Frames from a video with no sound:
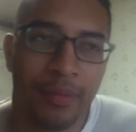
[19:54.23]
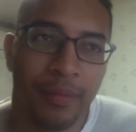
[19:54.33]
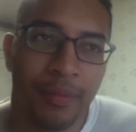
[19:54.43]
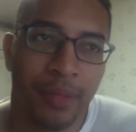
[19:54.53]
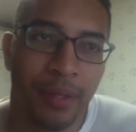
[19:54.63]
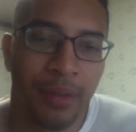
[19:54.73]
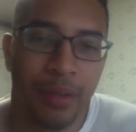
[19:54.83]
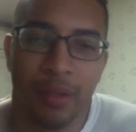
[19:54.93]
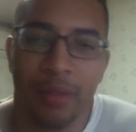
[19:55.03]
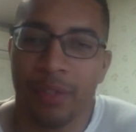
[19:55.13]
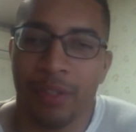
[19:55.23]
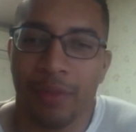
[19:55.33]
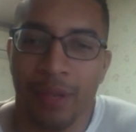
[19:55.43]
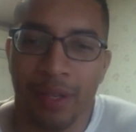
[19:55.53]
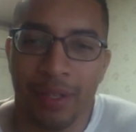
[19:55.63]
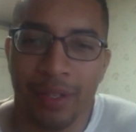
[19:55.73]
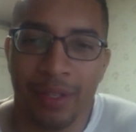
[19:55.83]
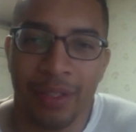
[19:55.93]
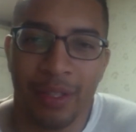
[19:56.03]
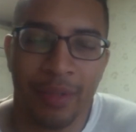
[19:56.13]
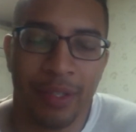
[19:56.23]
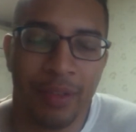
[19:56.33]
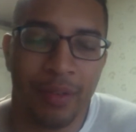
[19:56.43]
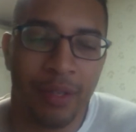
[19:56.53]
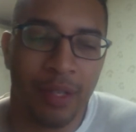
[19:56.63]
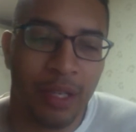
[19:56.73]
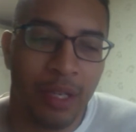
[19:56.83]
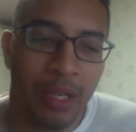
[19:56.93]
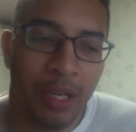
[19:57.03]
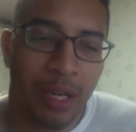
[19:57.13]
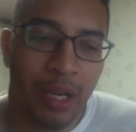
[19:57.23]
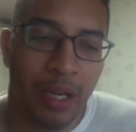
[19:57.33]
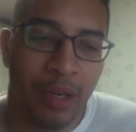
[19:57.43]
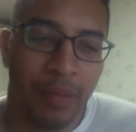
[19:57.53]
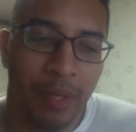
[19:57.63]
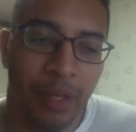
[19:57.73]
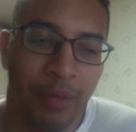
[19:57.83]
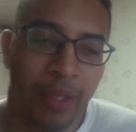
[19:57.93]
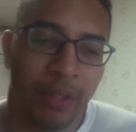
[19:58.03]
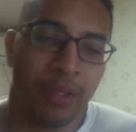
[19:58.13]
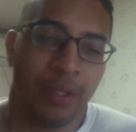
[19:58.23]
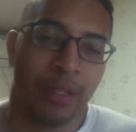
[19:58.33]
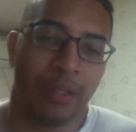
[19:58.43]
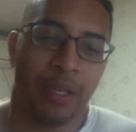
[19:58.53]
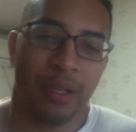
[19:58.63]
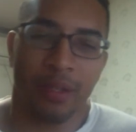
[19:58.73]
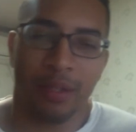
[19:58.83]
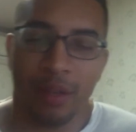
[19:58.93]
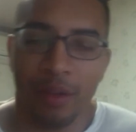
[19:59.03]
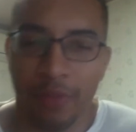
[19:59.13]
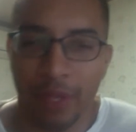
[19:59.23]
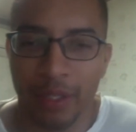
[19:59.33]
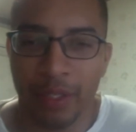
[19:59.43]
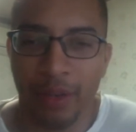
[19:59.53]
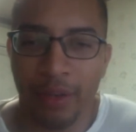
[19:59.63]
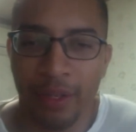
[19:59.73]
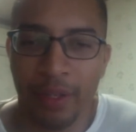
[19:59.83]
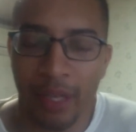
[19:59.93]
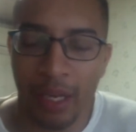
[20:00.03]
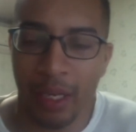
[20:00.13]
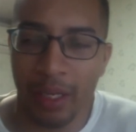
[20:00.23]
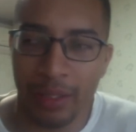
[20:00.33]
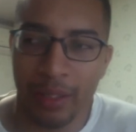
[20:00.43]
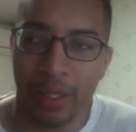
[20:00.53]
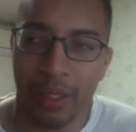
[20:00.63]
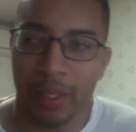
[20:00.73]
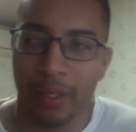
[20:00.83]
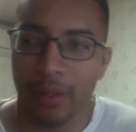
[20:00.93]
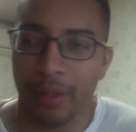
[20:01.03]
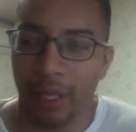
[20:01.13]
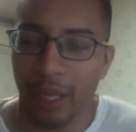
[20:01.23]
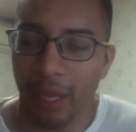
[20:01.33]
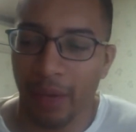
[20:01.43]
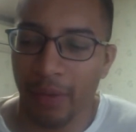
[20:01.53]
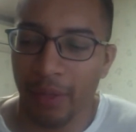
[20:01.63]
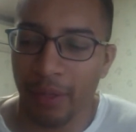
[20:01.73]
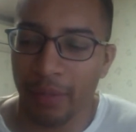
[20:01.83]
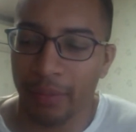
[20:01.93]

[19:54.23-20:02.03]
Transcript: But you could do what you want. It's up to you. But anyways, they stayed in the overnight sauna, and they have a,